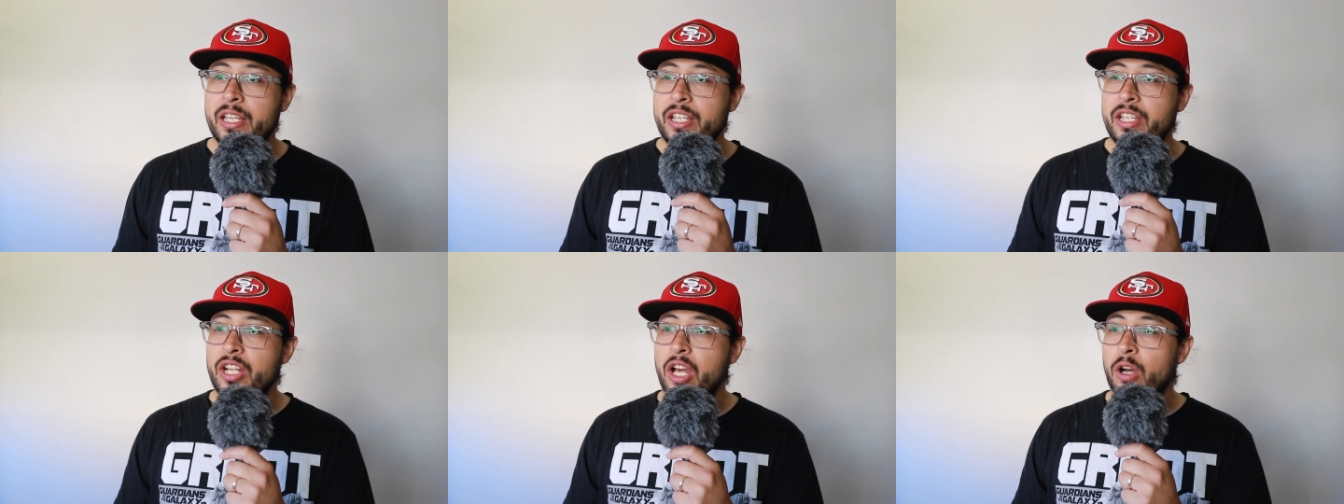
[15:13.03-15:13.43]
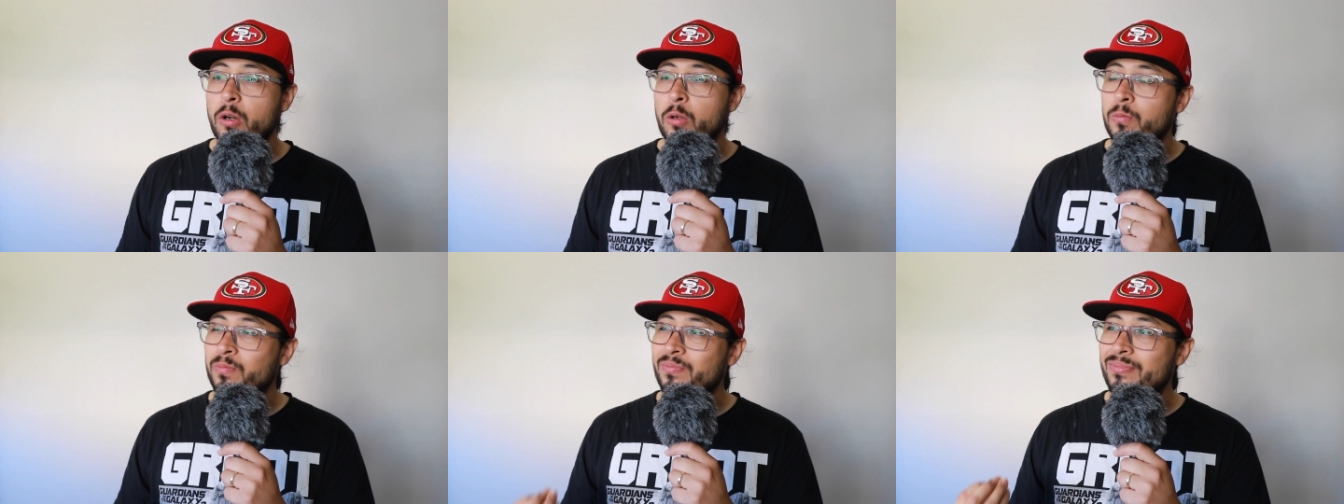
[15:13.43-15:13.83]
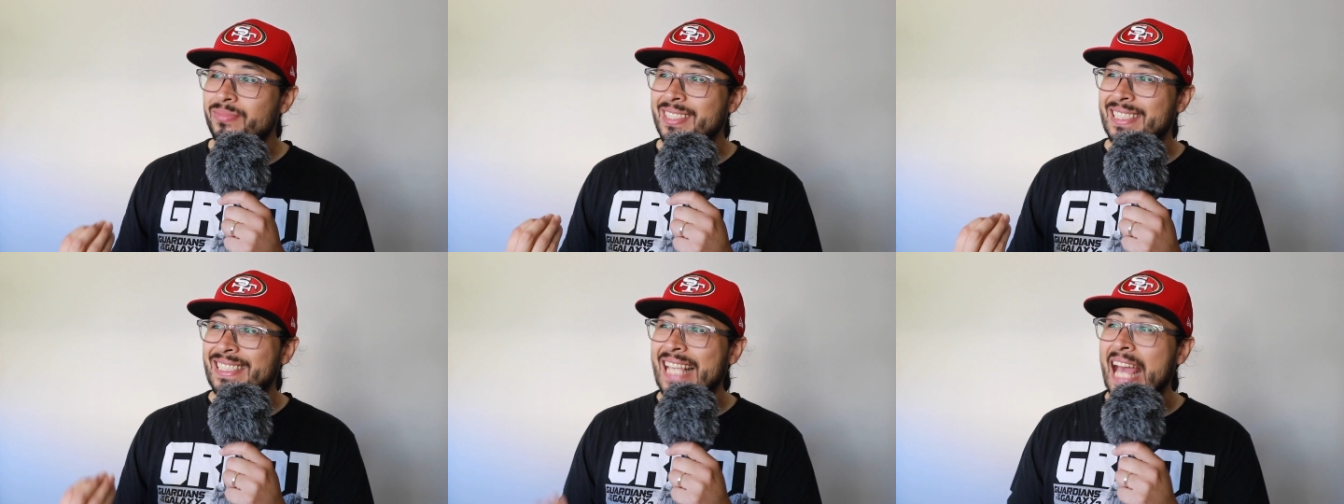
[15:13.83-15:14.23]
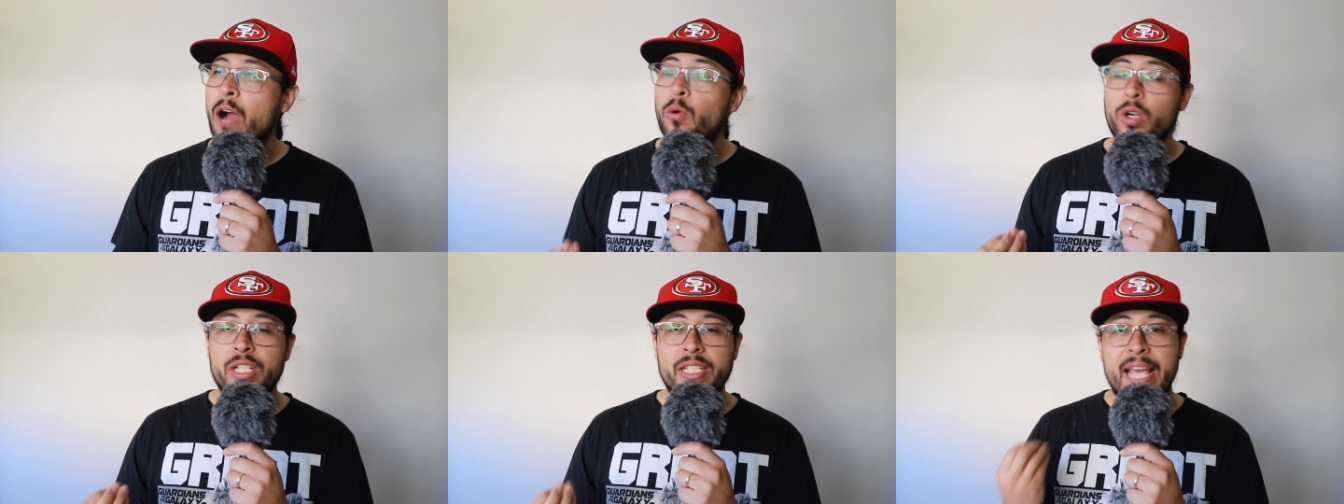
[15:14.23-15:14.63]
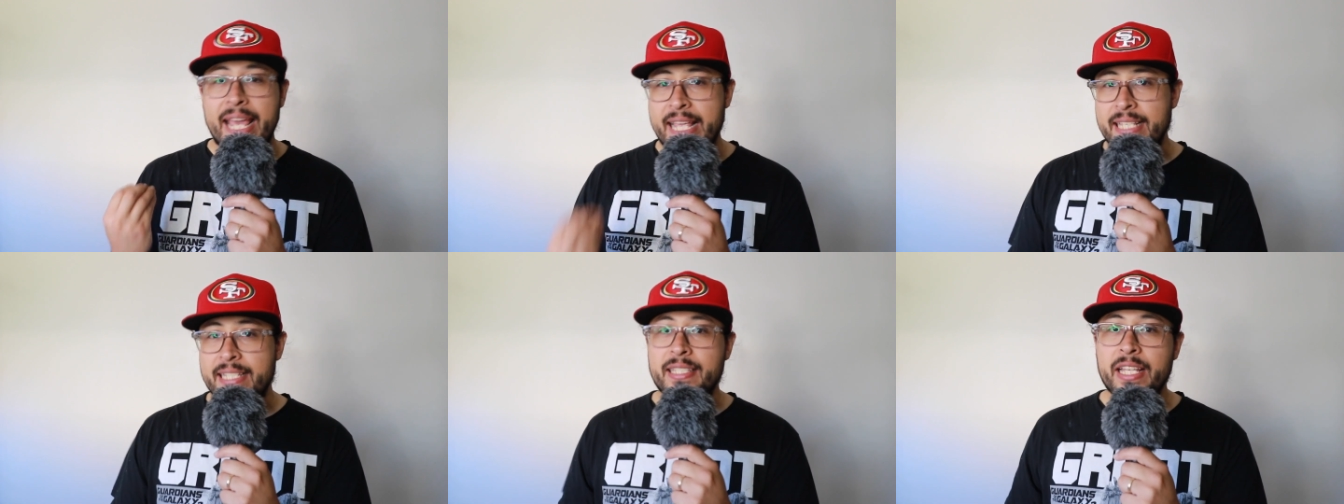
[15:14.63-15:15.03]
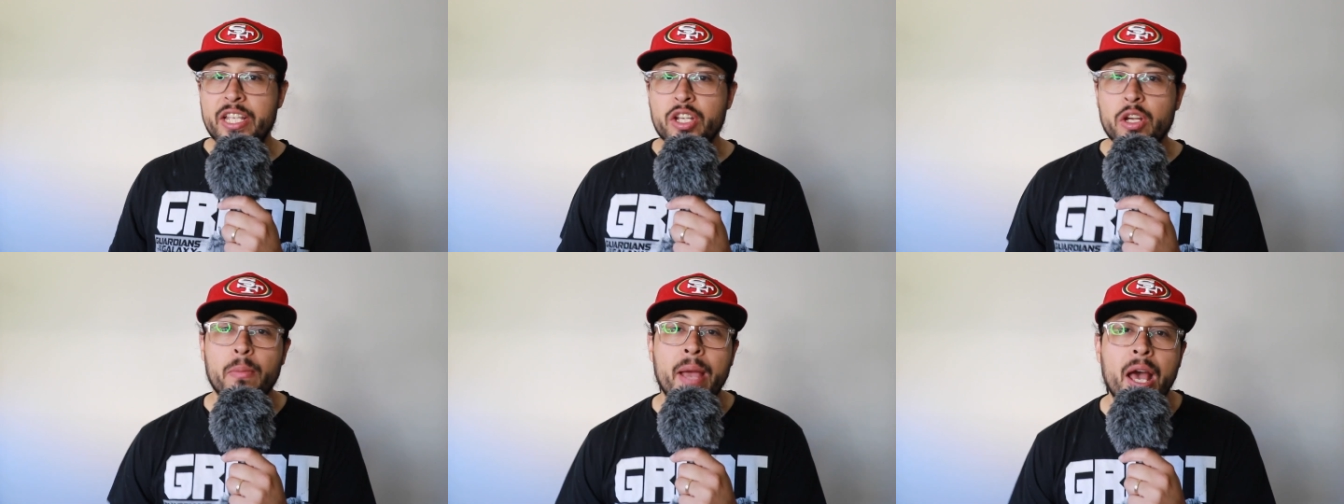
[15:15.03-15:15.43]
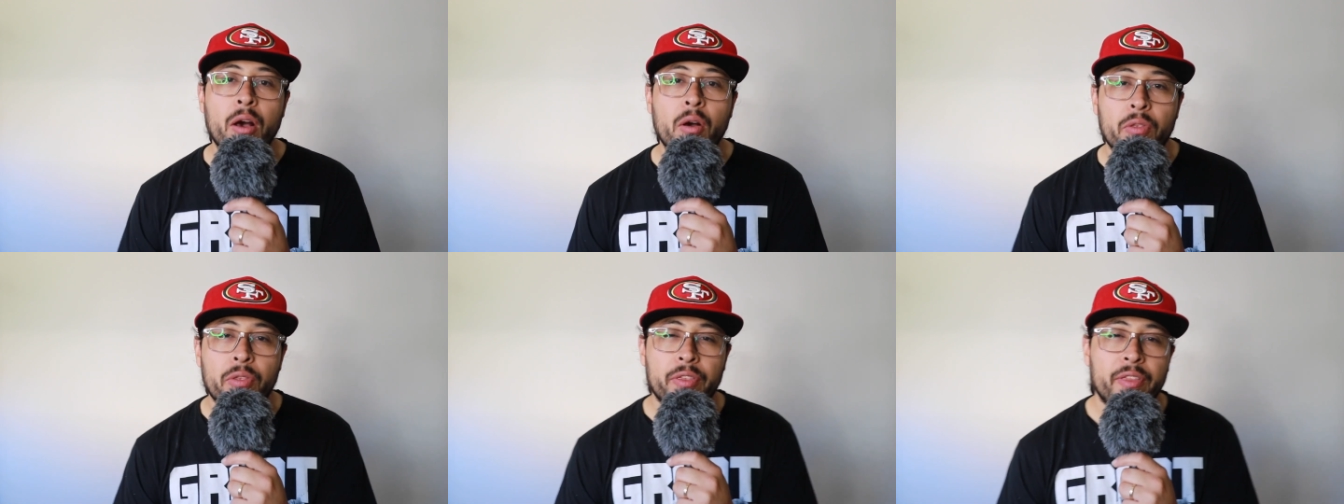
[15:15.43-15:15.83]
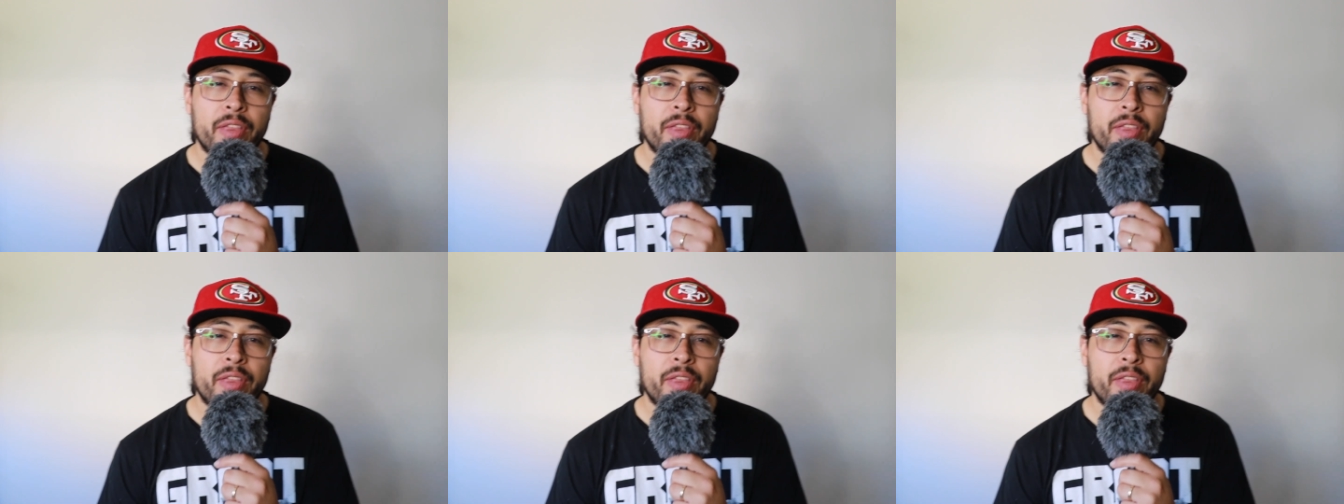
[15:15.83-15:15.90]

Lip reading: you know, sour taste in your mouth,